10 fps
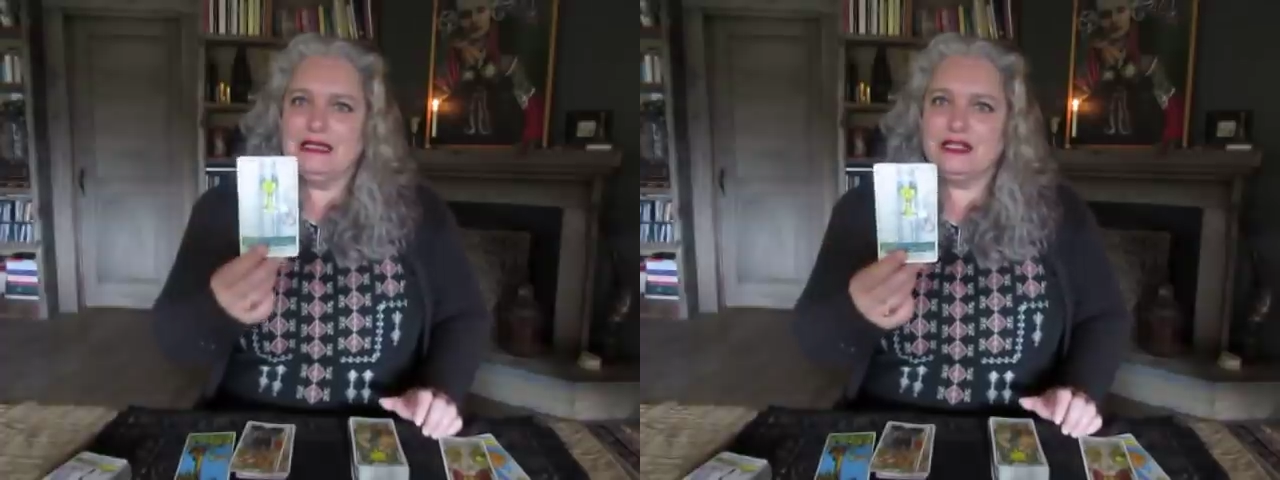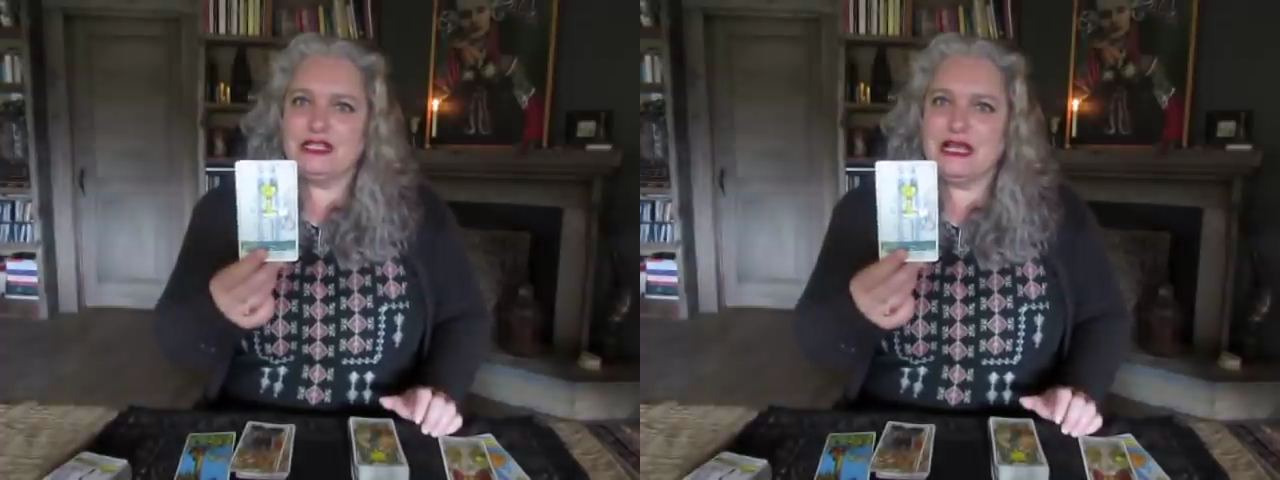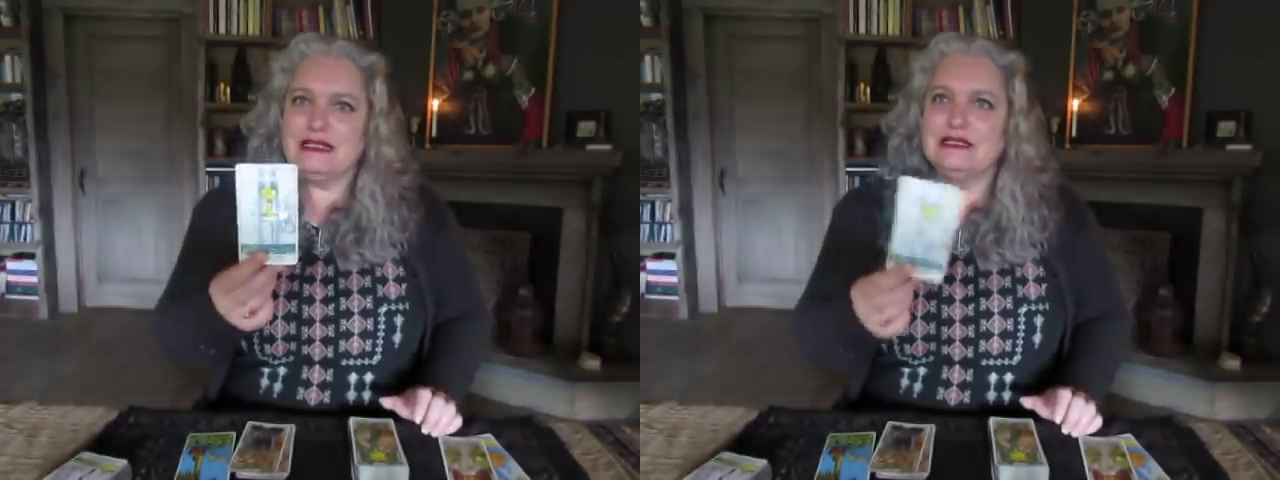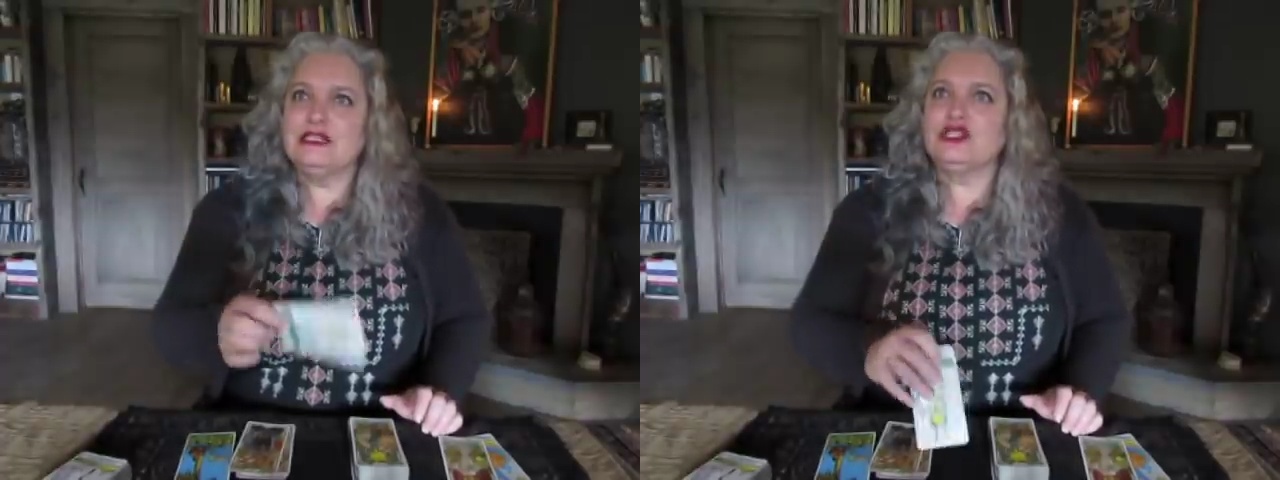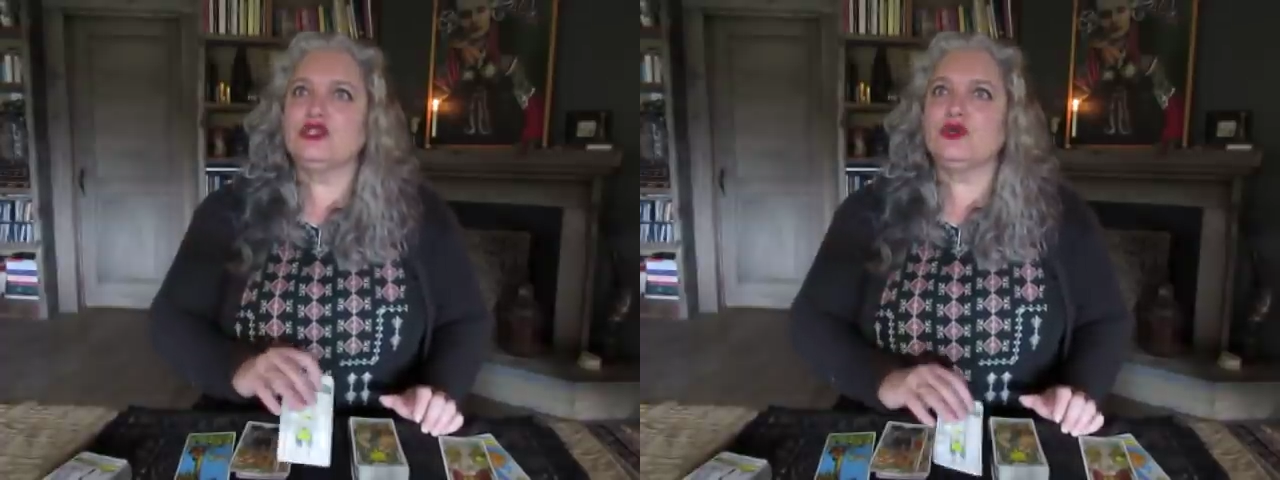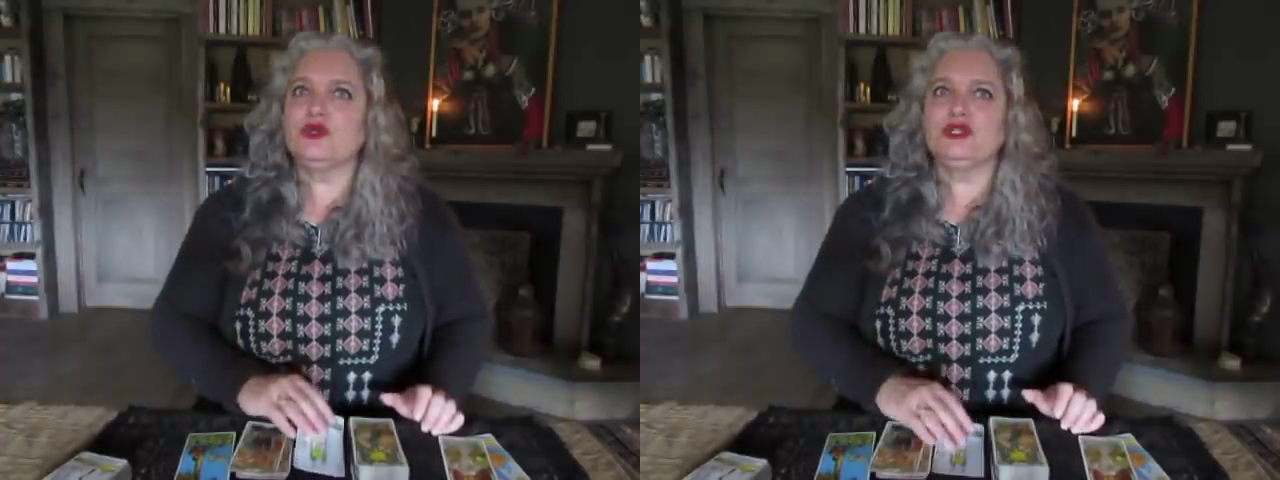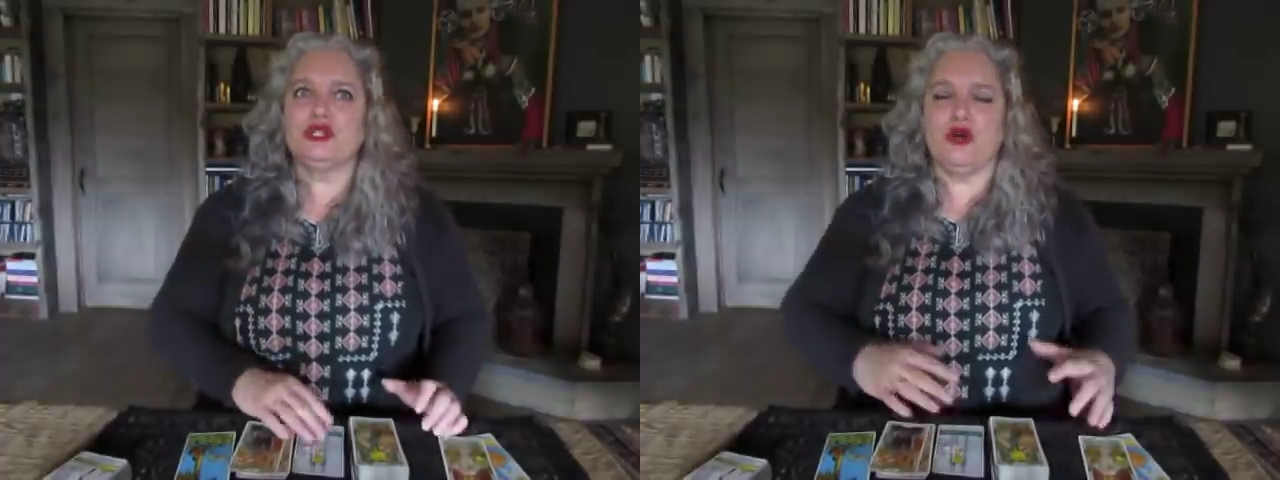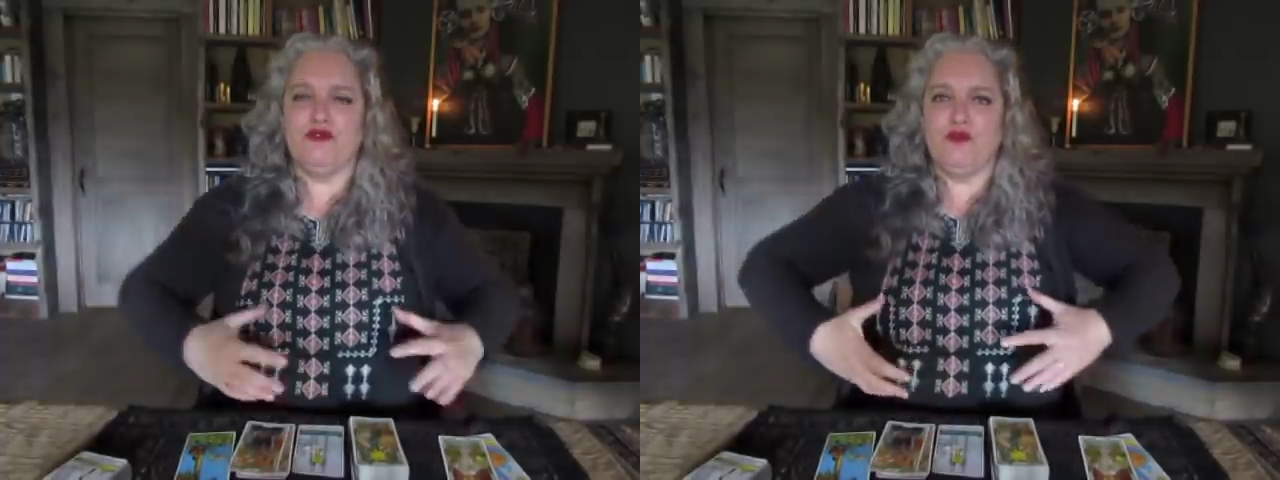there's like this
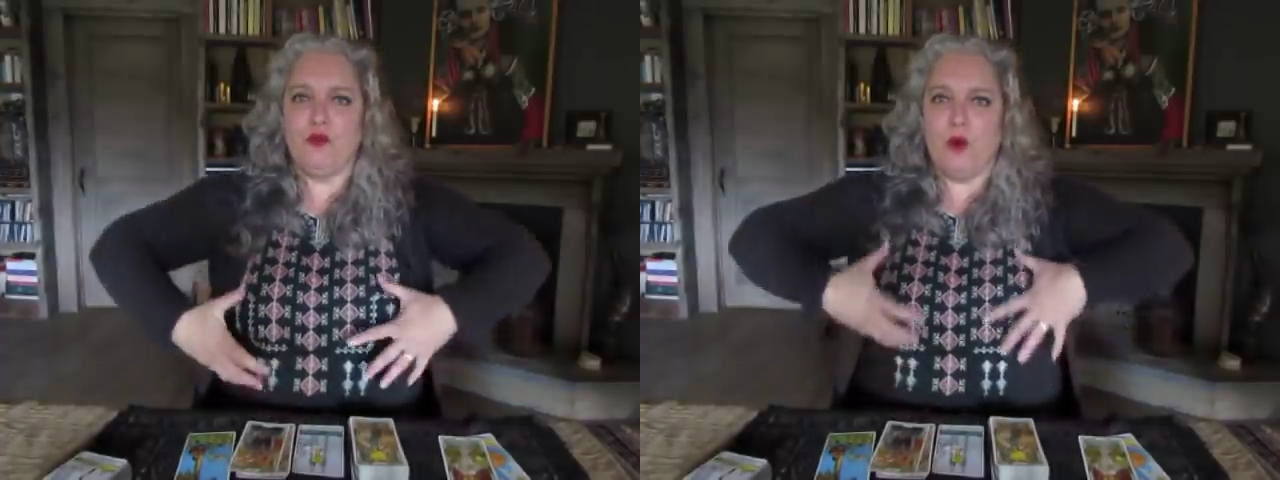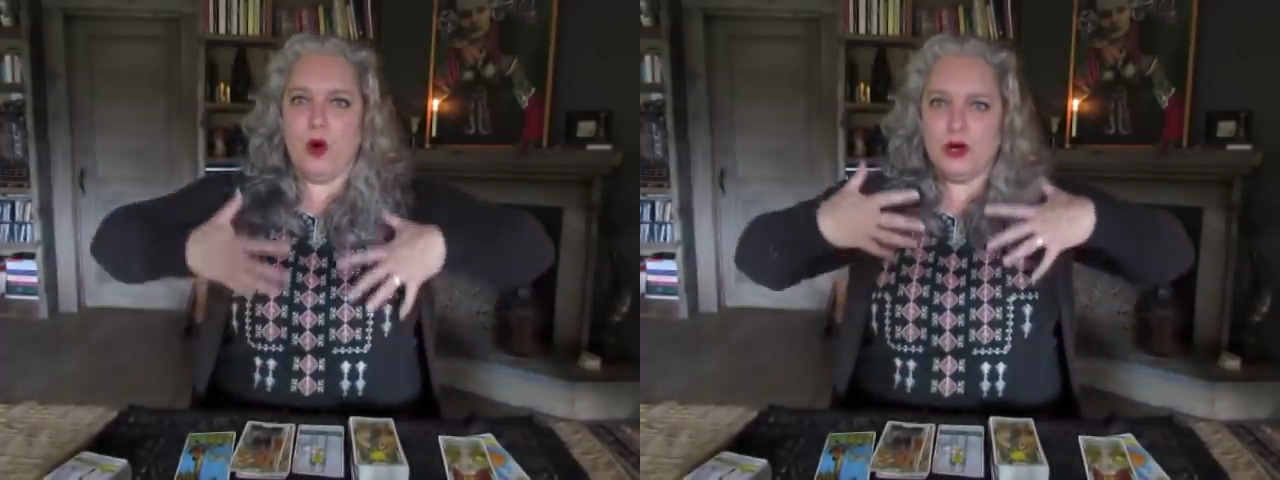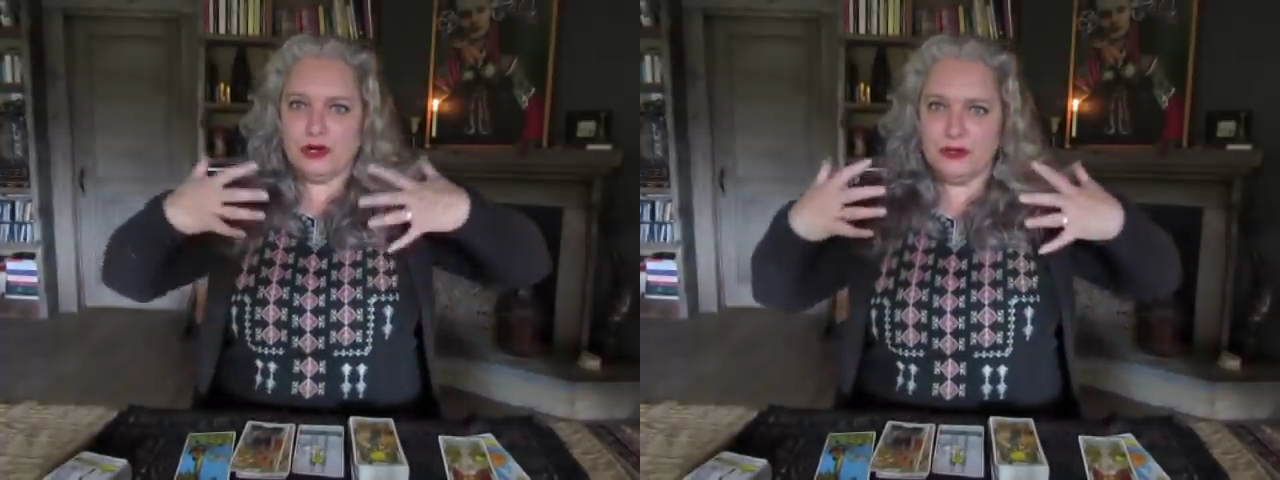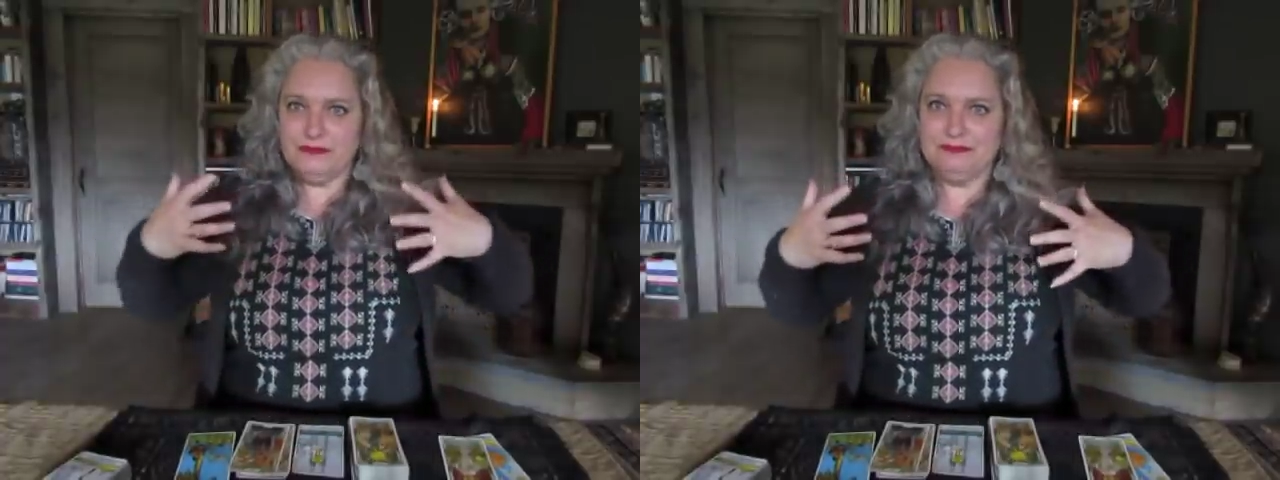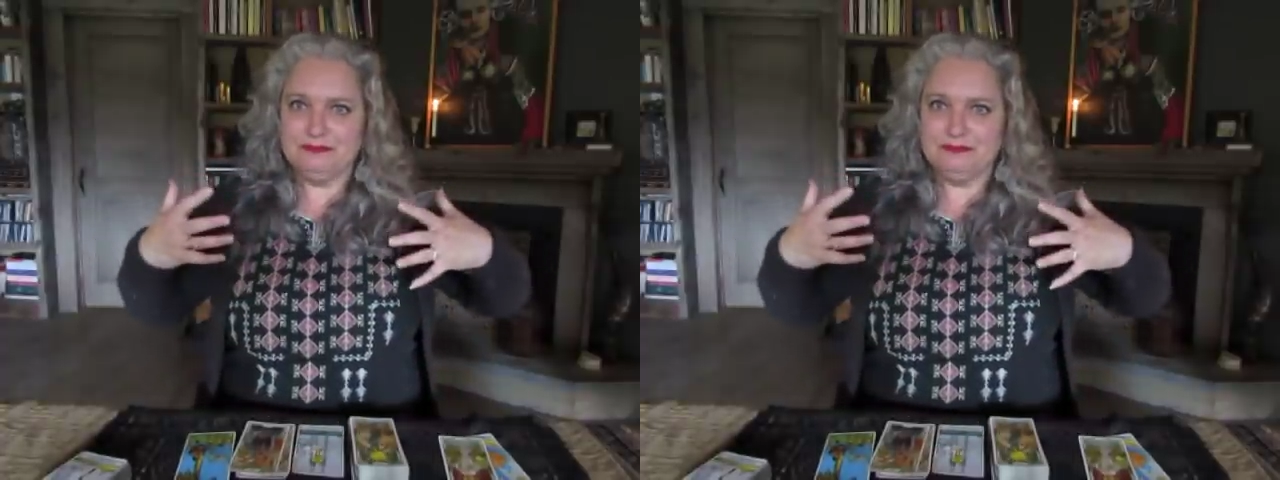surge of water.